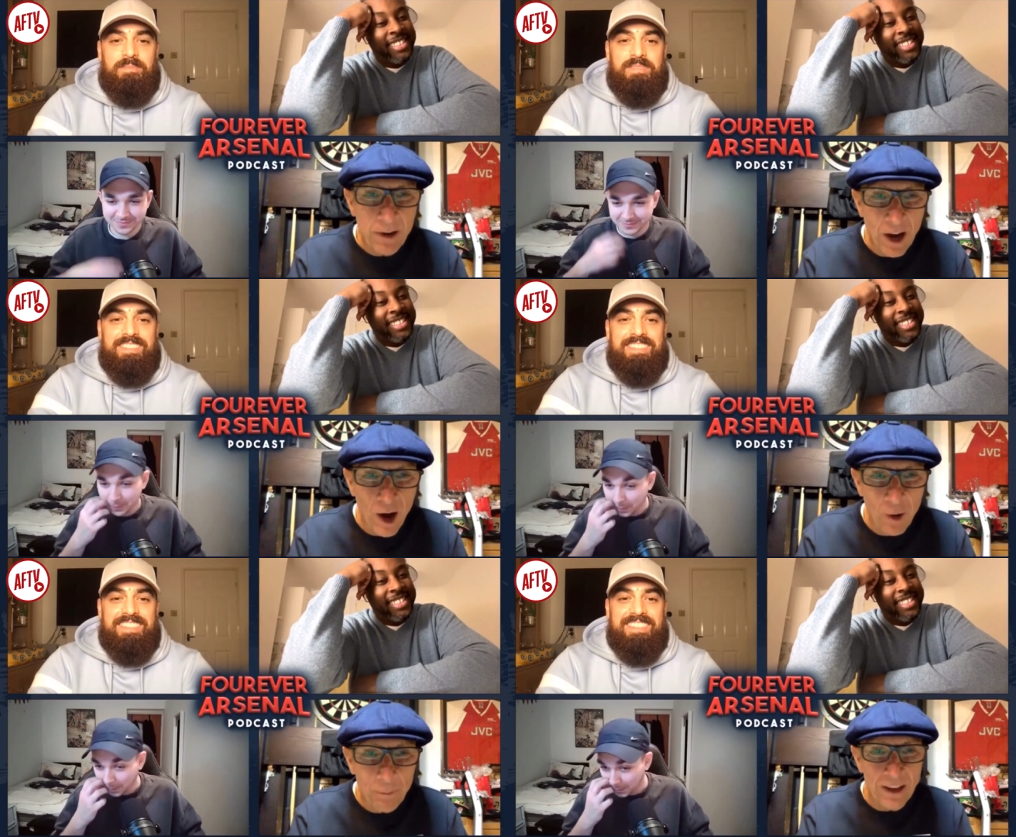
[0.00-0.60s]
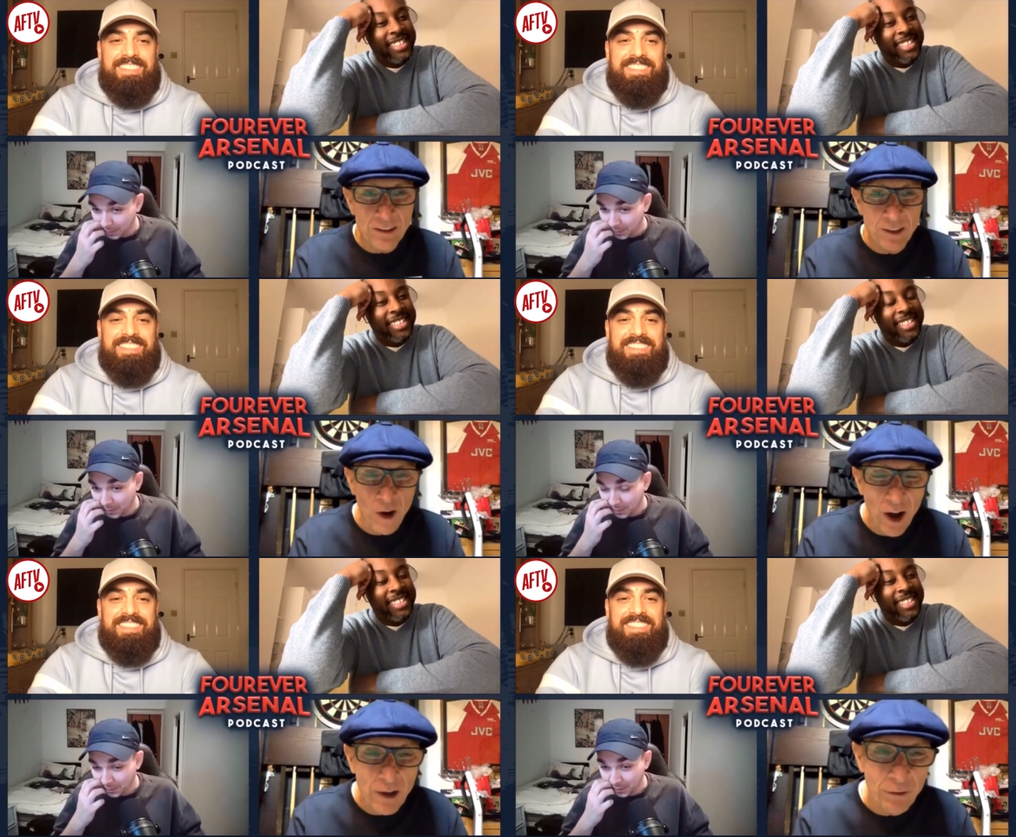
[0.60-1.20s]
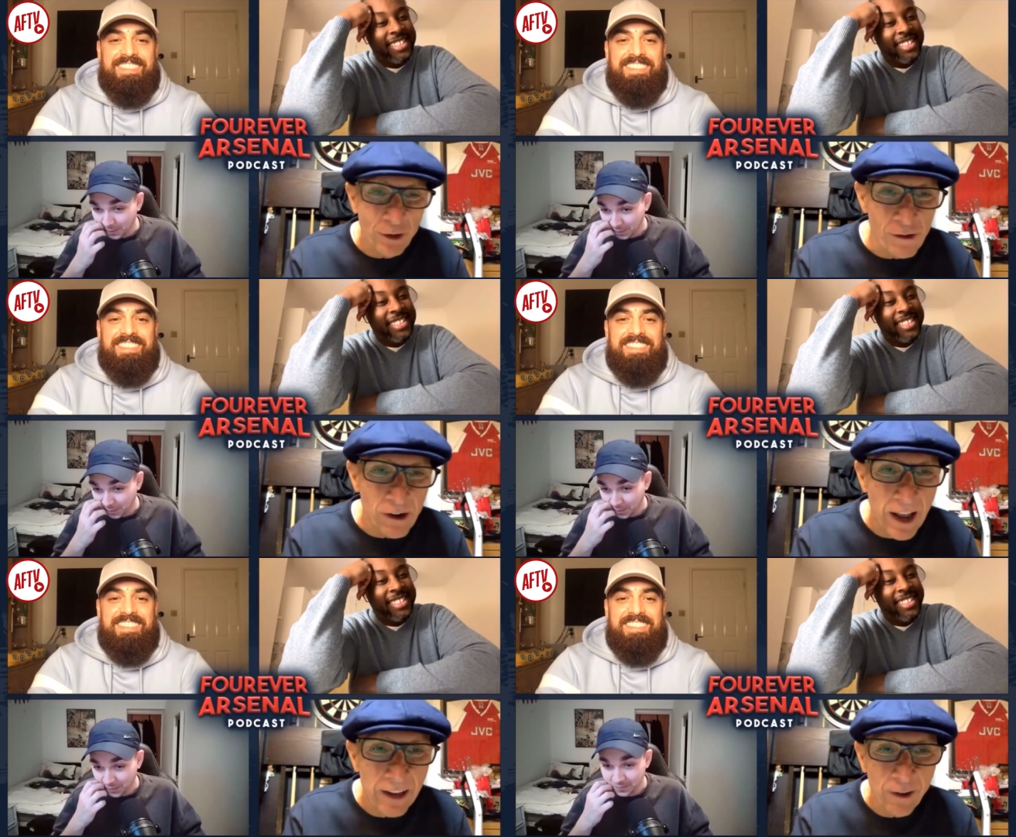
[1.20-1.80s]
Speaker 1: carpet, diving
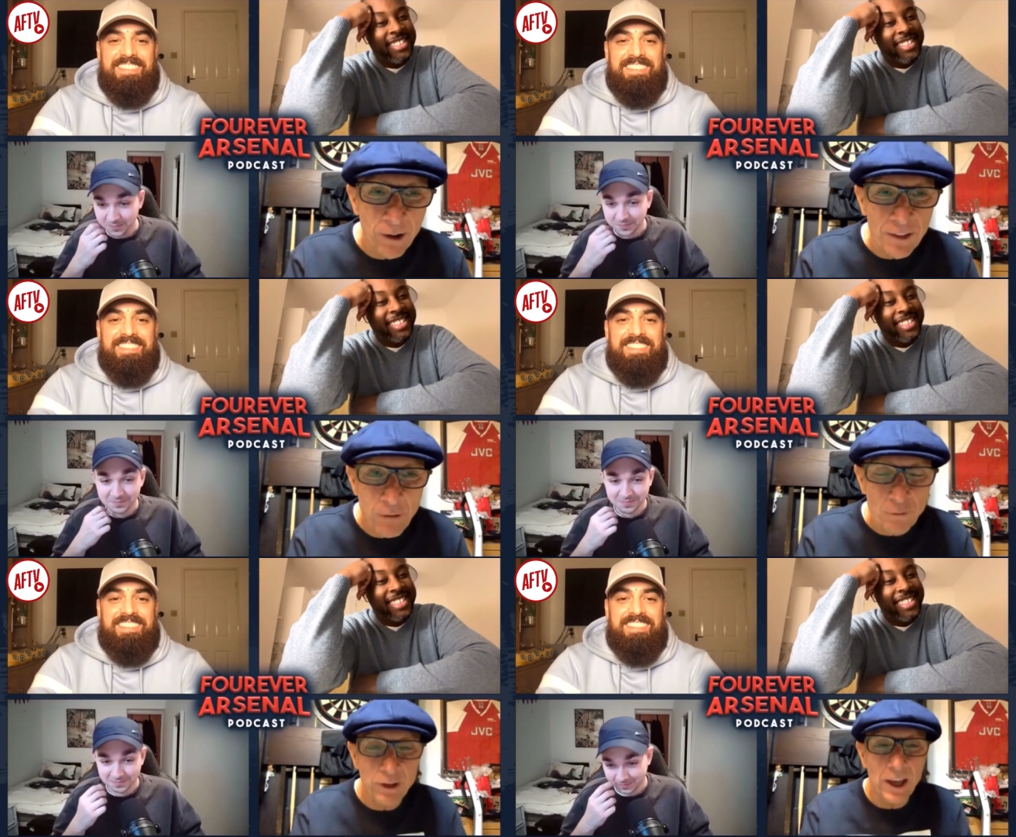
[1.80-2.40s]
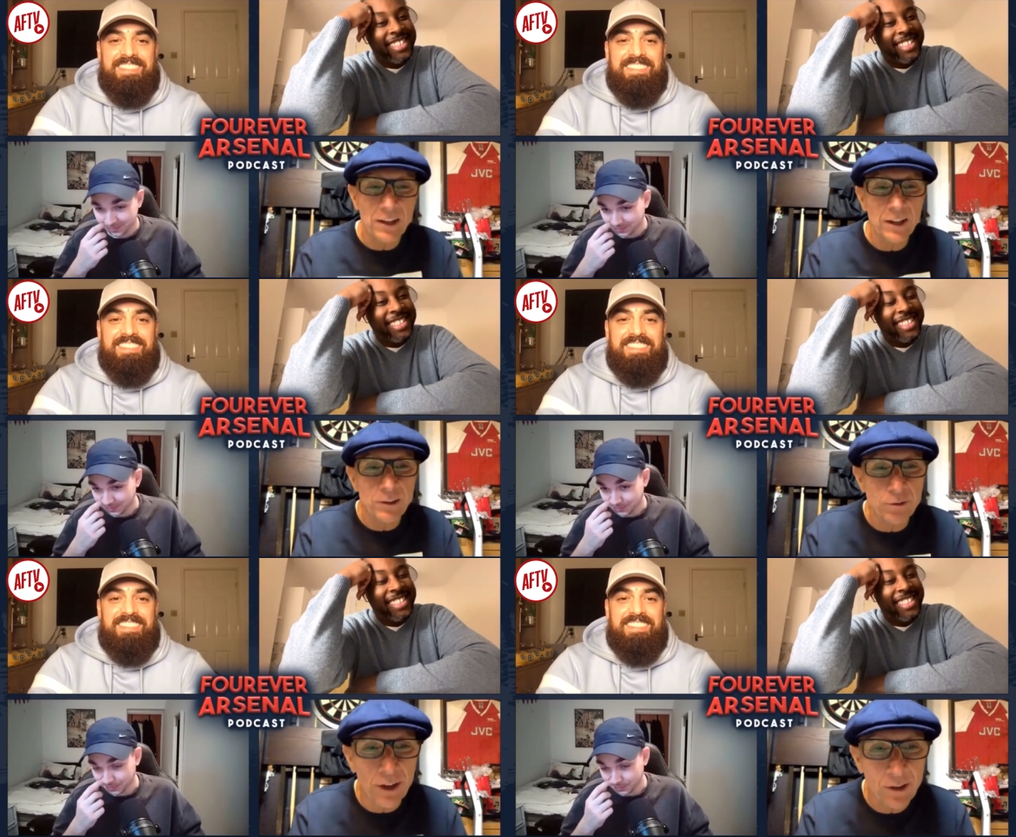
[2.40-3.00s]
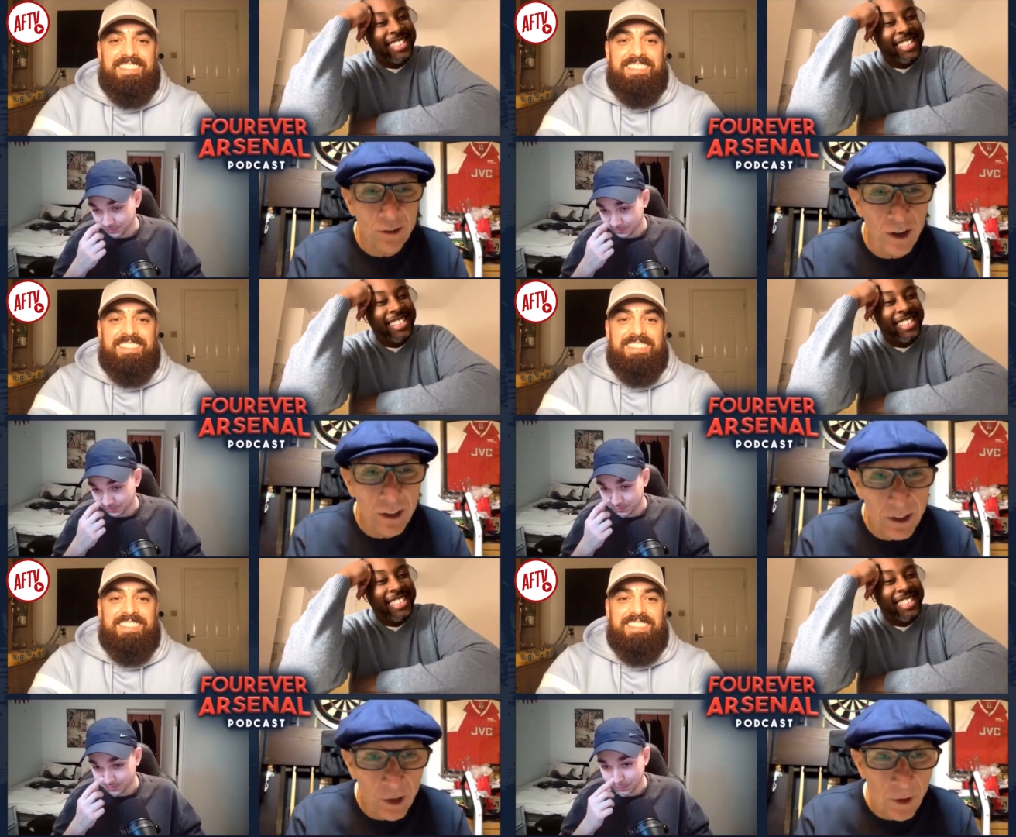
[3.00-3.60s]
around. I don't forget these things, like
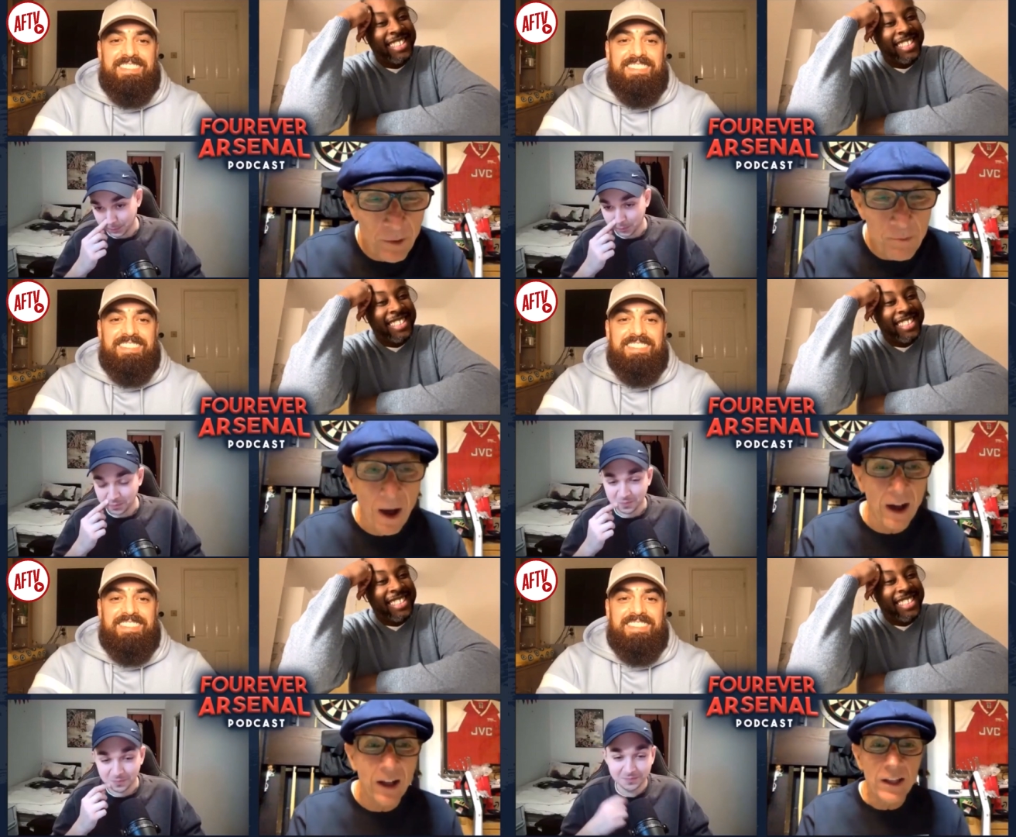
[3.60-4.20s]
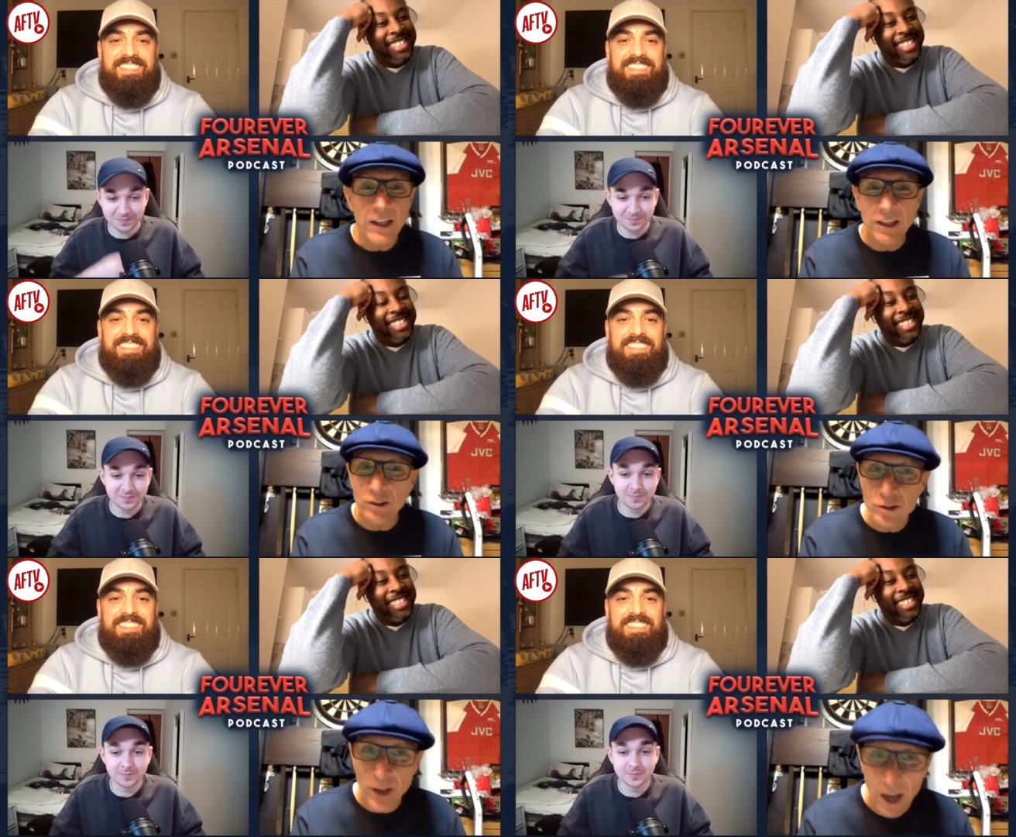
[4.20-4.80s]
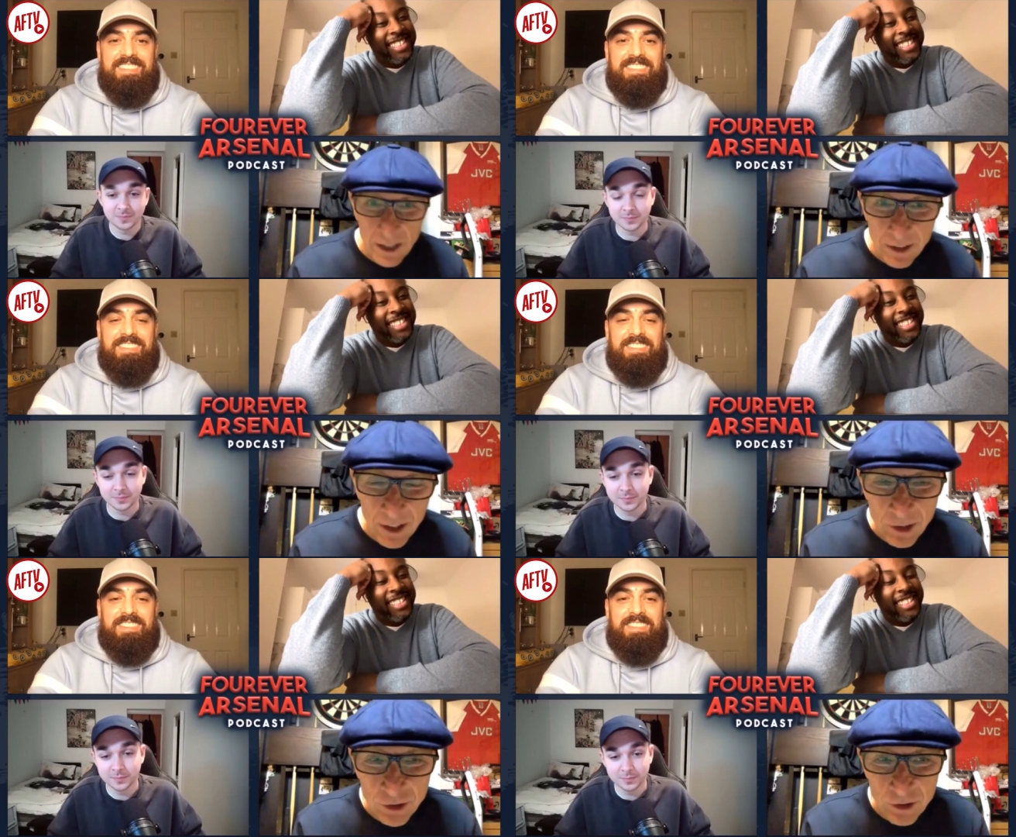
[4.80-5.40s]
you know what I mean. But in saying
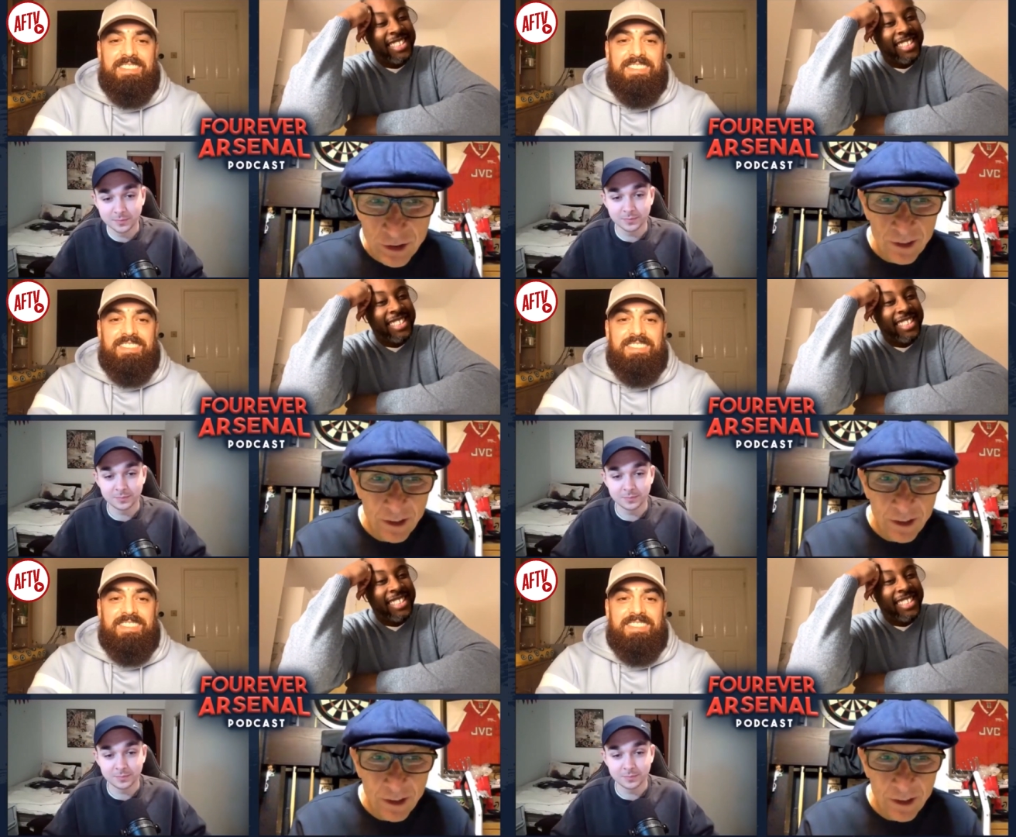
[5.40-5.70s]
this,